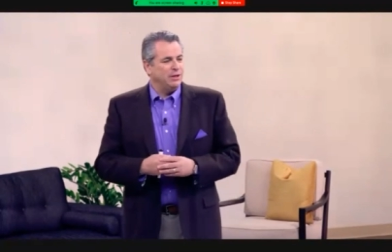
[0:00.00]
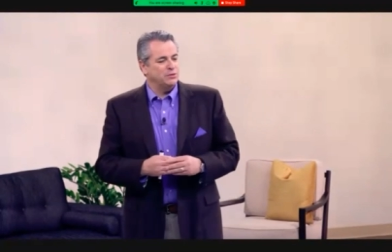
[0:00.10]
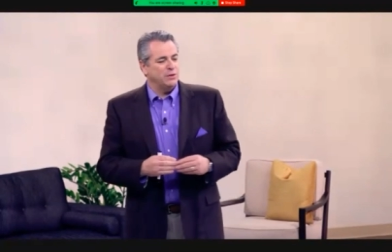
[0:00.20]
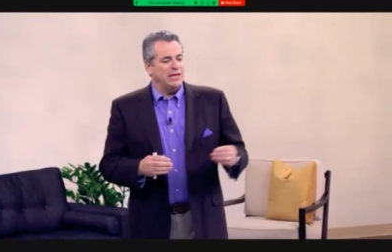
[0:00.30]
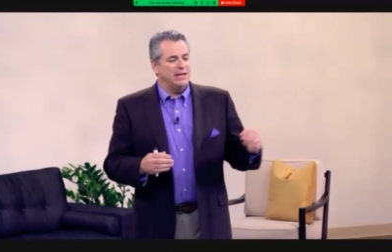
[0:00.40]

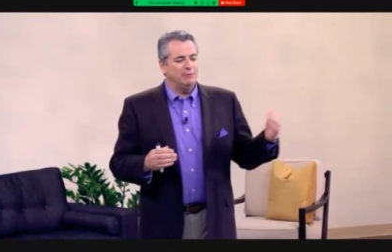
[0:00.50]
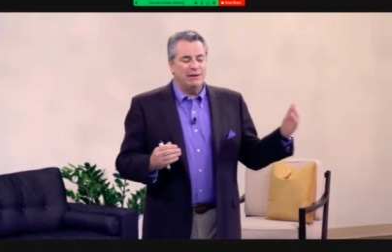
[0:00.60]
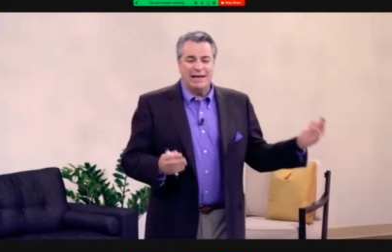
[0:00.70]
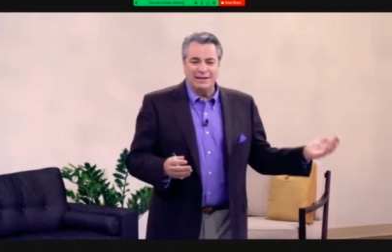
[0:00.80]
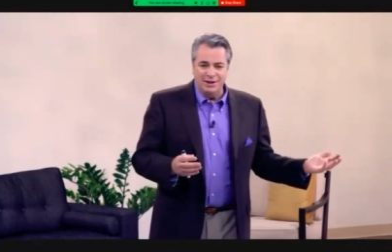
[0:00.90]
because when they hit a
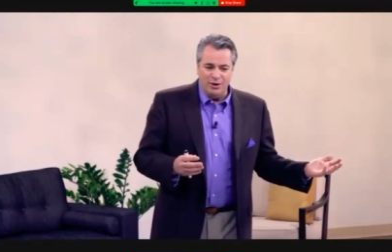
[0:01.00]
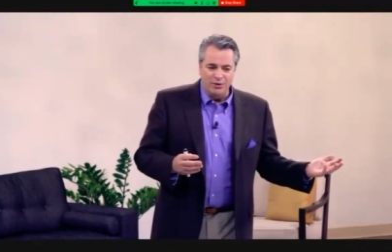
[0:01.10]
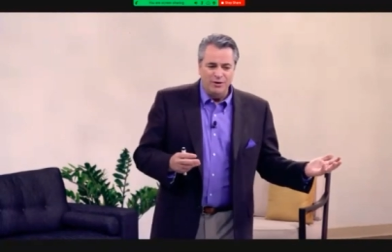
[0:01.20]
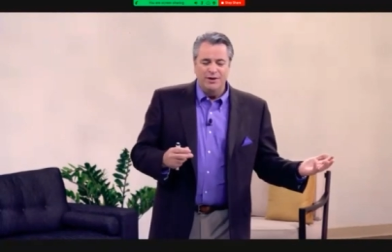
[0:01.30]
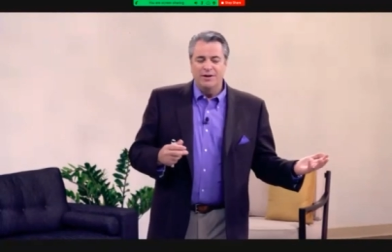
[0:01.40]

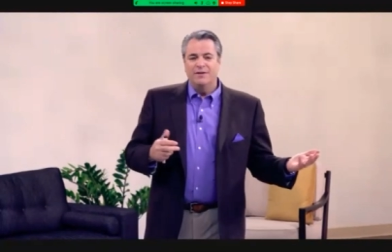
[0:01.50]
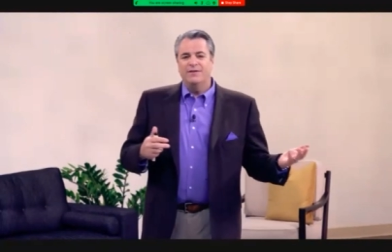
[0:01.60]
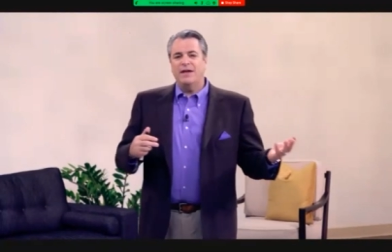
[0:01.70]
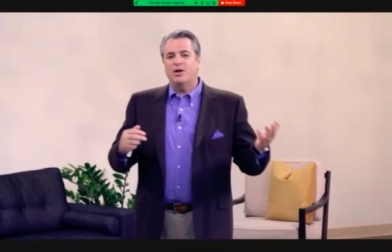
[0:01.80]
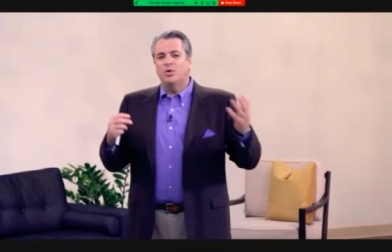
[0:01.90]
plateau,
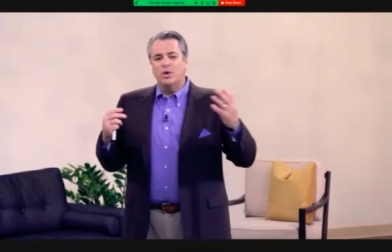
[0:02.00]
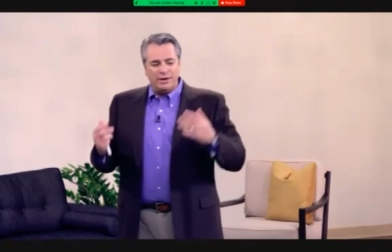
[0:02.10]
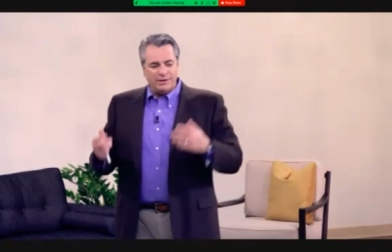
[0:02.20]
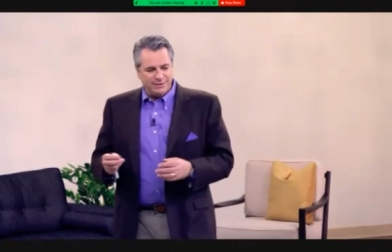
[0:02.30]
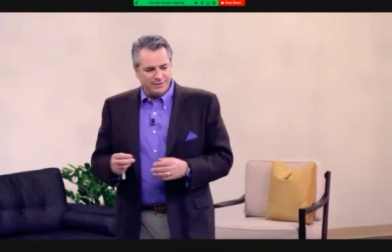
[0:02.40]
they
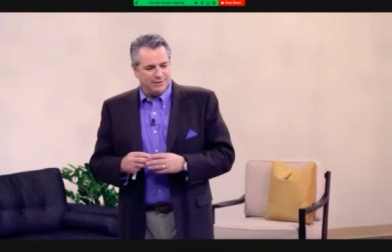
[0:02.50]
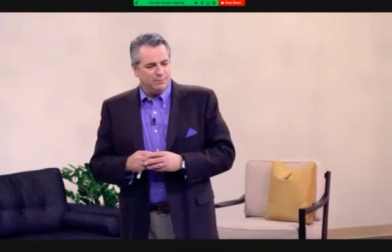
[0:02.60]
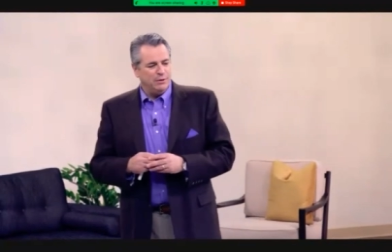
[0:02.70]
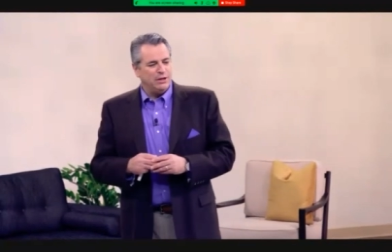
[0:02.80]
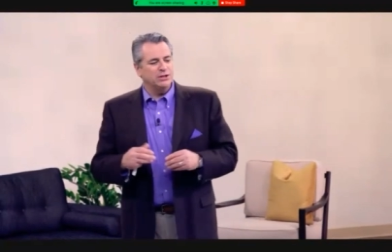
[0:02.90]
quit
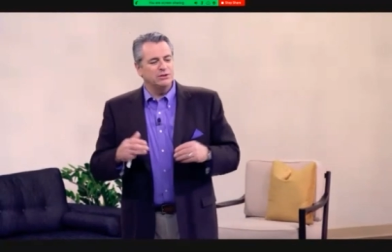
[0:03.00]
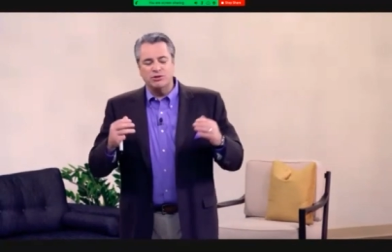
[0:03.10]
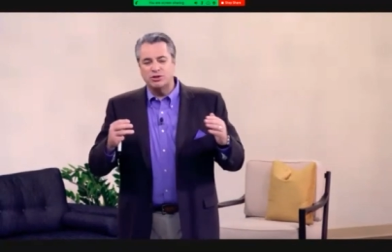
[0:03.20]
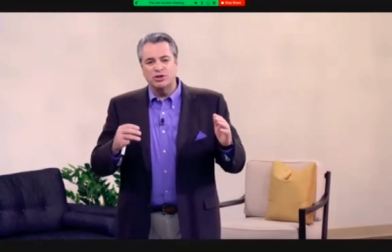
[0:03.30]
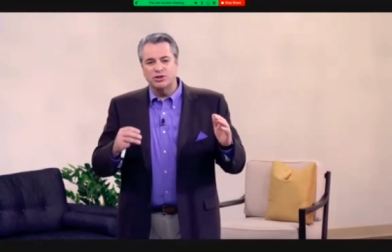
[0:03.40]
because the
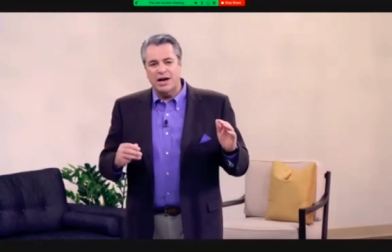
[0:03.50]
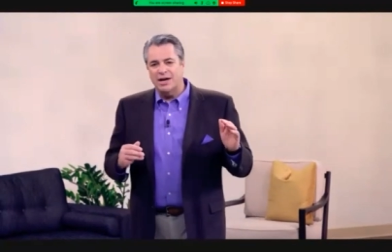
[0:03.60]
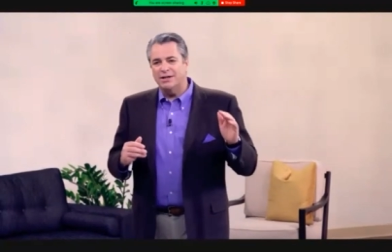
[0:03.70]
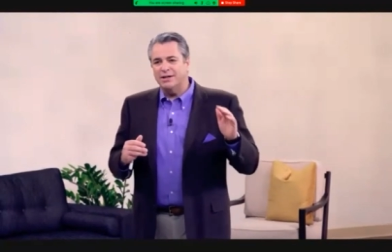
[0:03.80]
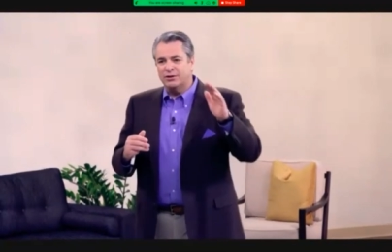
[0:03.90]
results
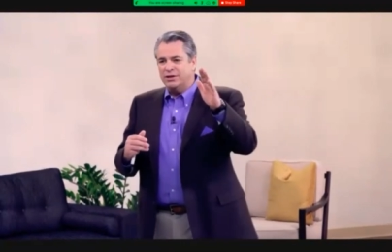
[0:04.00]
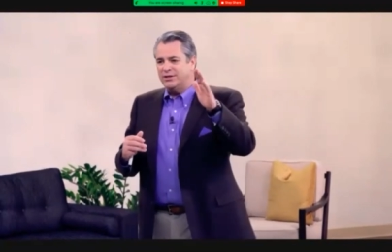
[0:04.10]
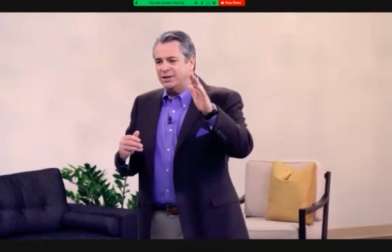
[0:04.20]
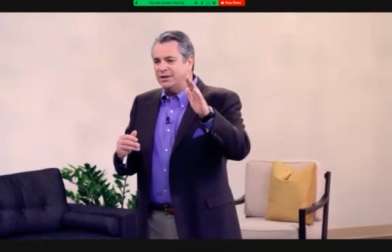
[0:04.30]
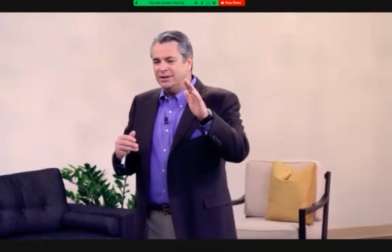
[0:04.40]
aren't
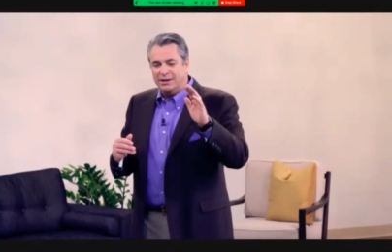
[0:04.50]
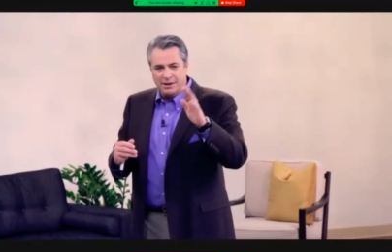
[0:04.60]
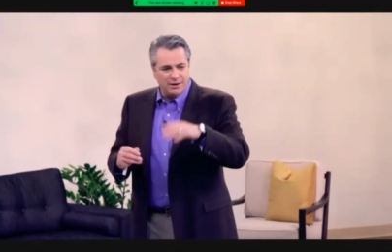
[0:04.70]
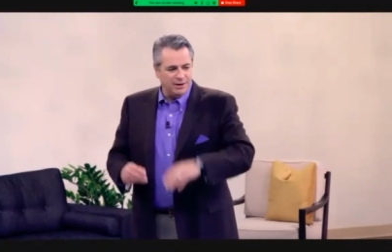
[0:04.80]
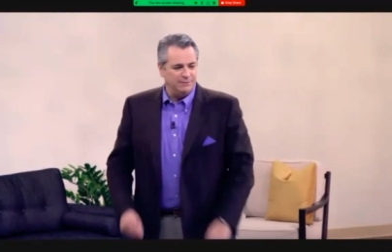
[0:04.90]
increasing
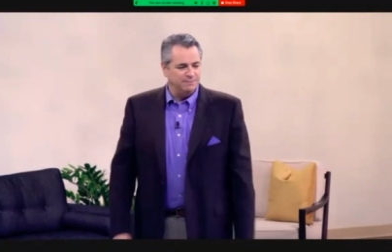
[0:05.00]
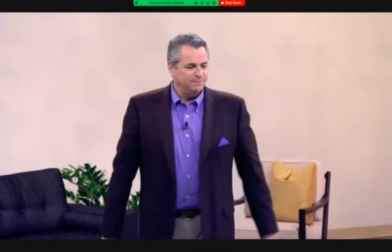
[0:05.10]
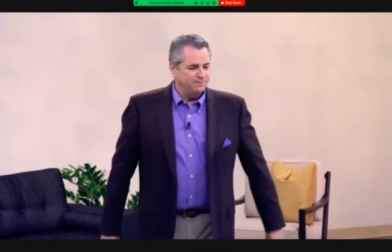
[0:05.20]
linearly.